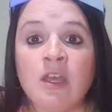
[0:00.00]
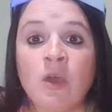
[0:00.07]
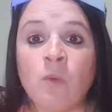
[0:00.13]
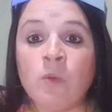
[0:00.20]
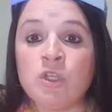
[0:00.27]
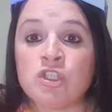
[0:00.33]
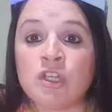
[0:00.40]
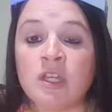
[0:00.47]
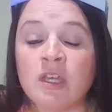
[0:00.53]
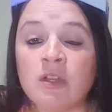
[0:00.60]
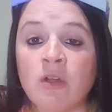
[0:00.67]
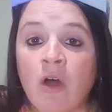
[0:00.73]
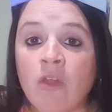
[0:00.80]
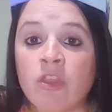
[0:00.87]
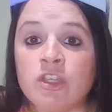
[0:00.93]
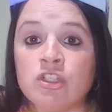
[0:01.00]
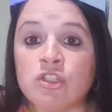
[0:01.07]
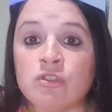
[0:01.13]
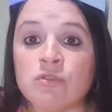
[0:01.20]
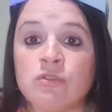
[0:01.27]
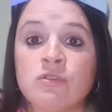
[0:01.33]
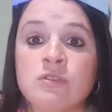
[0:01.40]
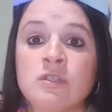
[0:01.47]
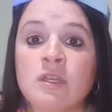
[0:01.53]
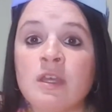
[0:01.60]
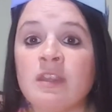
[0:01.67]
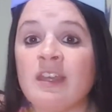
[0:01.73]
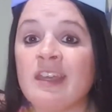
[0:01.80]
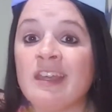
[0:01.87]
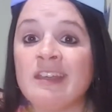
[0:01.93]
we should kill all the Jews,
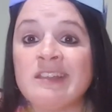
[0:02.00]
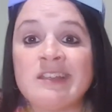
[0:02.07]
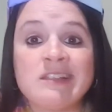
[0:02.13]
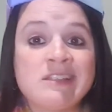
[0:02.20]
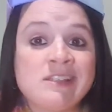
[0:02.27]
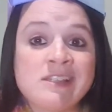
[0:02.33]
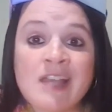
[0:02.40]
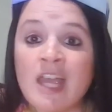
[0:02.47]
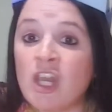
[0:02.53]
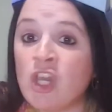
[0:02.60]
the king didn't say